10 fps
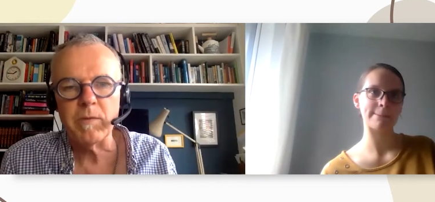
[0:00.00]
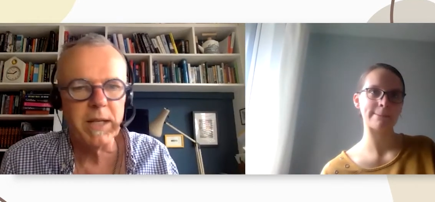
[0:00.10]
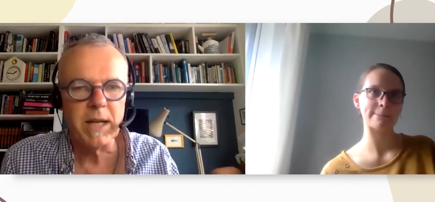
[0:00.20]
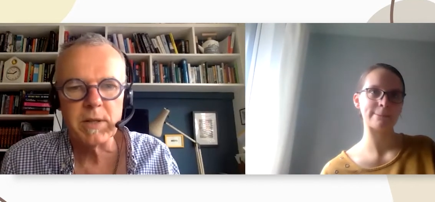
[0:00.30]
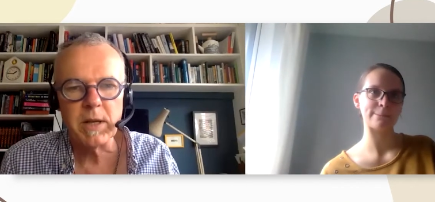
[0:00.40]

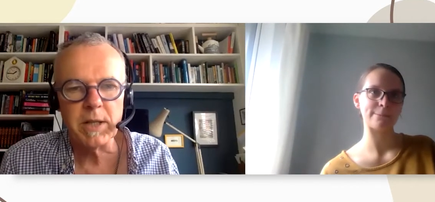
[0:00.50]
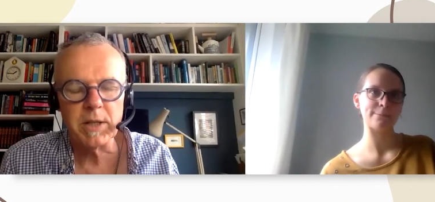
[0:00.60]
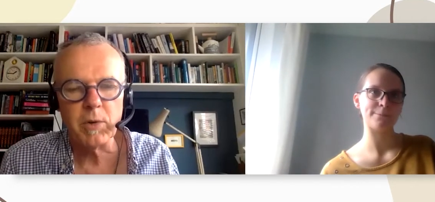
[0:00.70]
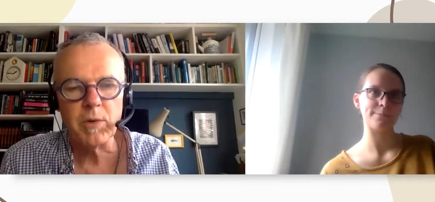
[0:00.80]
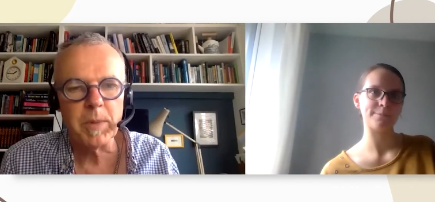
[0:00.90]
Speaker 1: Read outside the
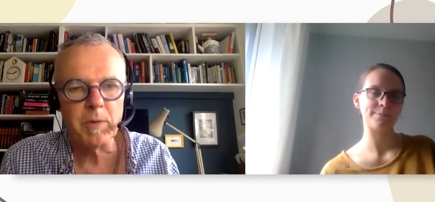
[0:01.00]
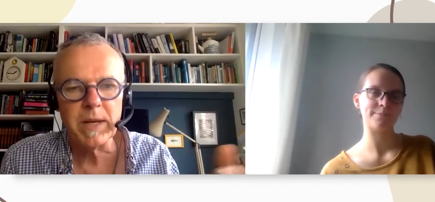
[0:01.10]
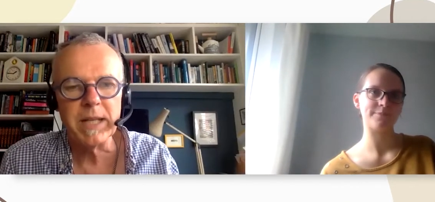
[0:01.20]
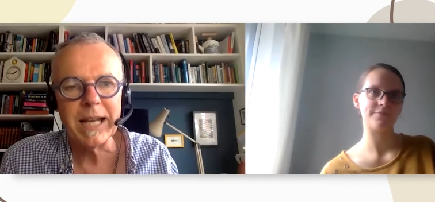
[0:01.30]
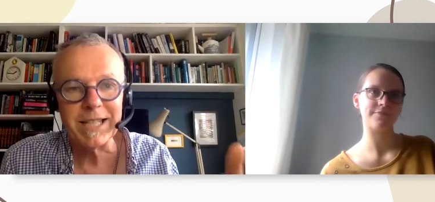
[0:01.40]
genre, but
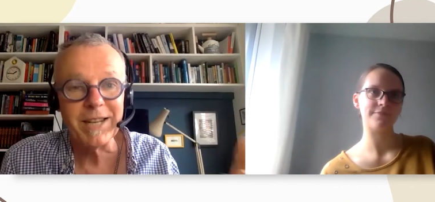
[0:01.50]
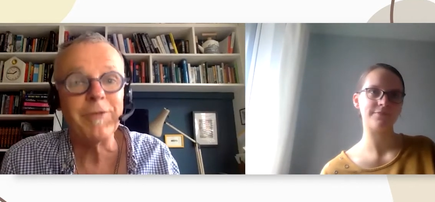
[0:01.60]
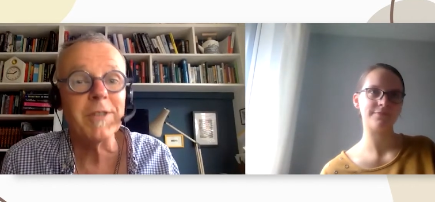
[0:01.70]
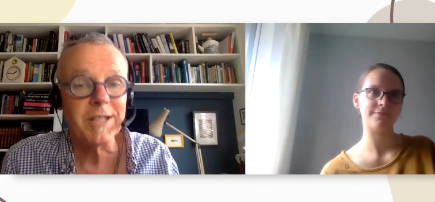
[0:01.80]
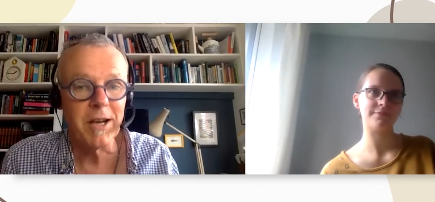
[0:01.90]
read at
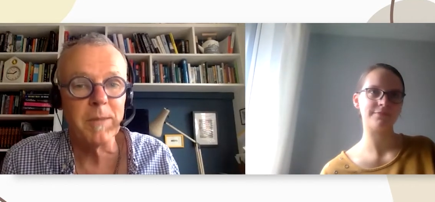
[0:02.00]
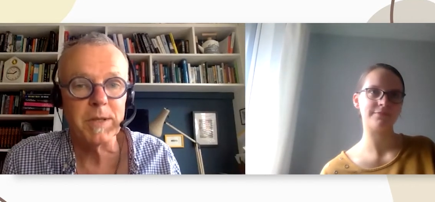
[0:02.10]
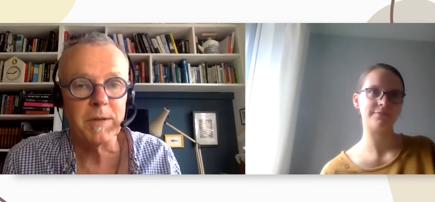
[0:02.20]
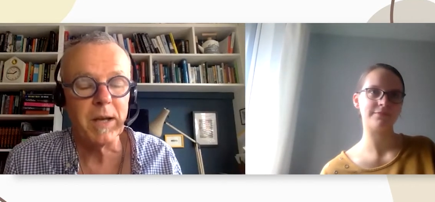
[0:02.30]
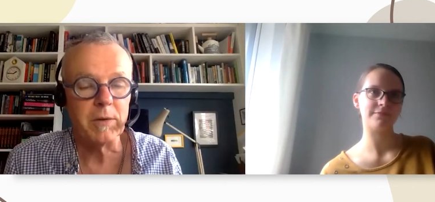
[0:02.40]
different types
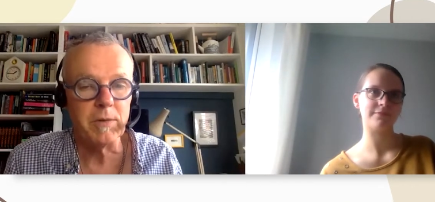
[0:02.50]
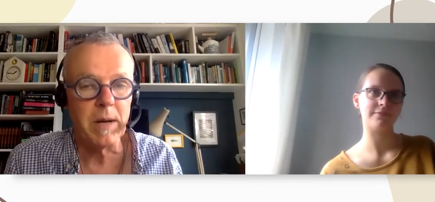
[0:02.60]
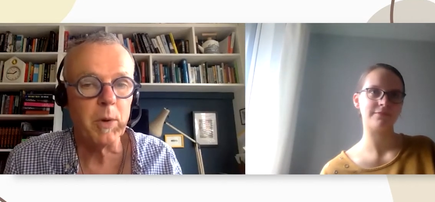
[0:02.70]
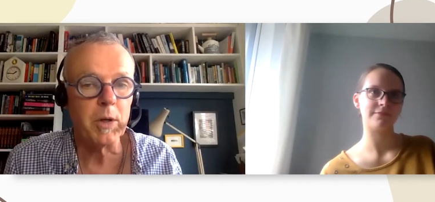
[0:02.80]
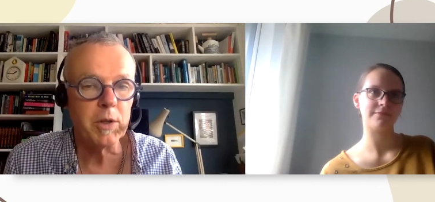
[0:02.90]
of how to write
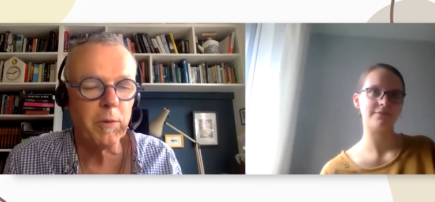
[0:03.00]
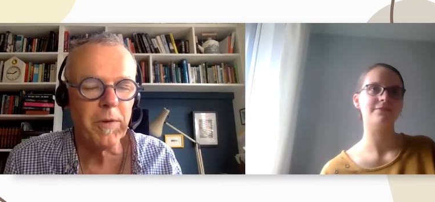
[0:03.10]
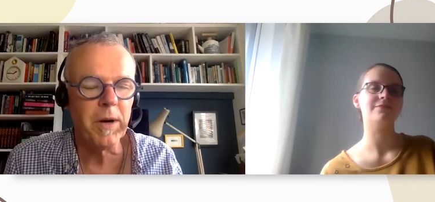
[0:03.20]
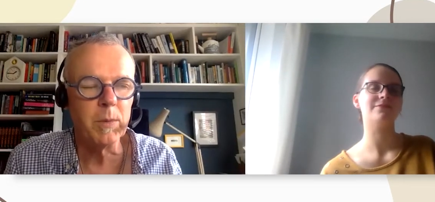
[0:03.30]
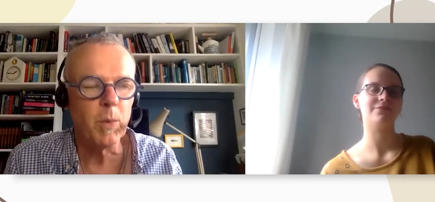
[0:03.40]
books. You'll
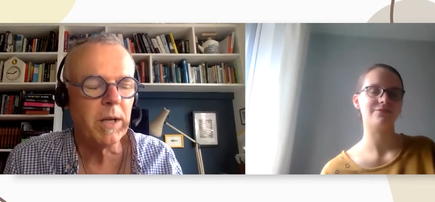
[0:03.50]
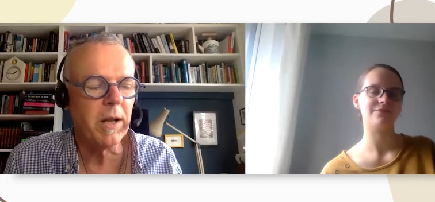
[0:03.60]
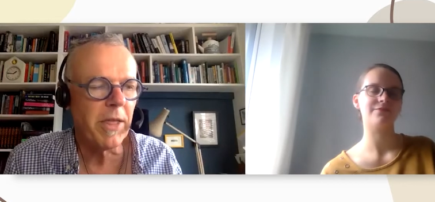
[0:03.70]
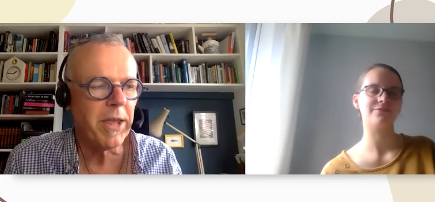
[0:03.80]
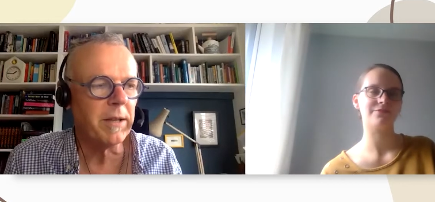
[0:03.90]
find one
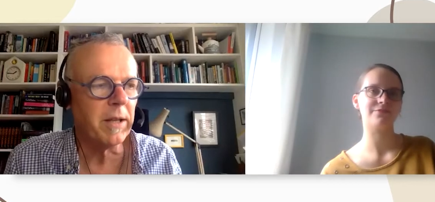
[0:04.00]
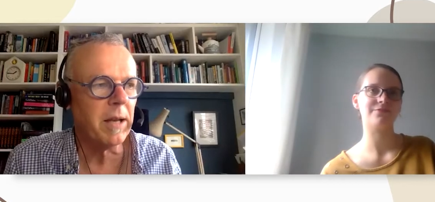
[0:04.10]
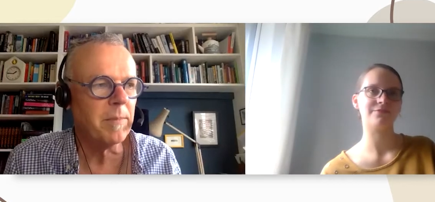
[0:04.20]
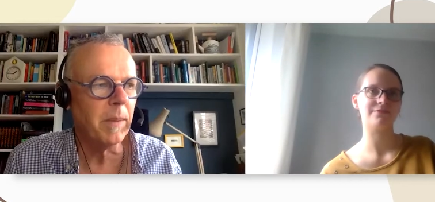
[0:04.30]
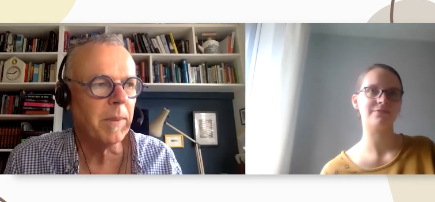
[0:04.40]
little thing and the
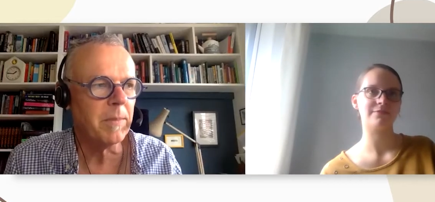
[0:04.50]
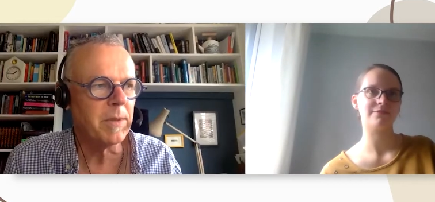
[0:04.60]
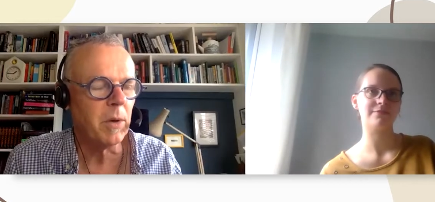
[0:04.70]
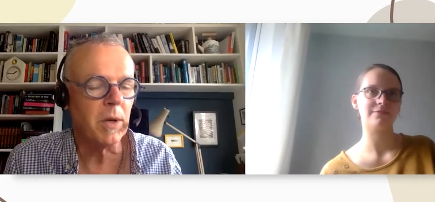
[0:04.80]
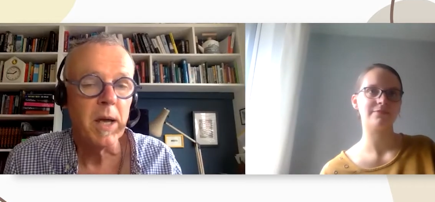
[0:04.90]
light bulb comes
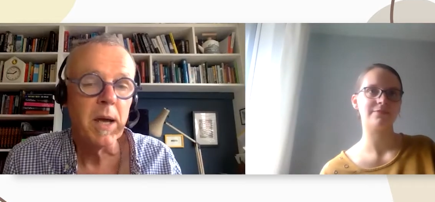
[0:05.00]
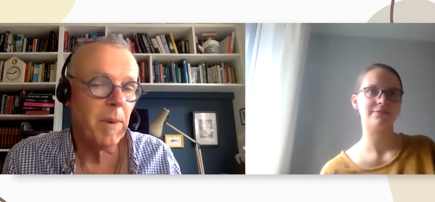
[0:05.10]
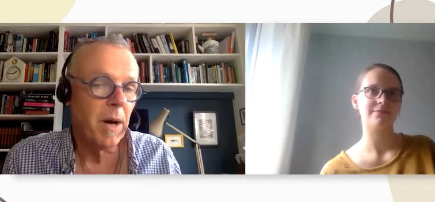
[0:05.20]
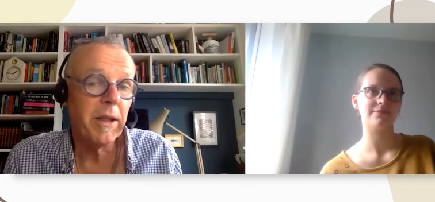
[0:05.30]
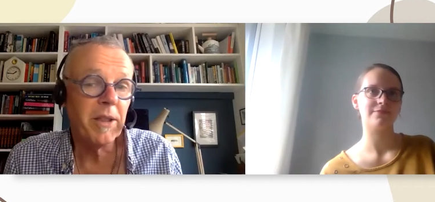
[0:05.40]
on,
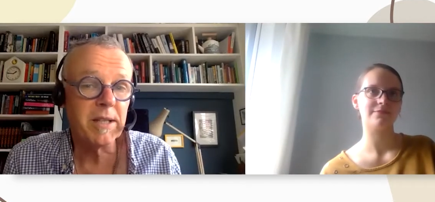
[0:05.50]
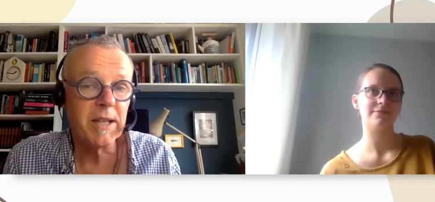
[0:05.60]
but other things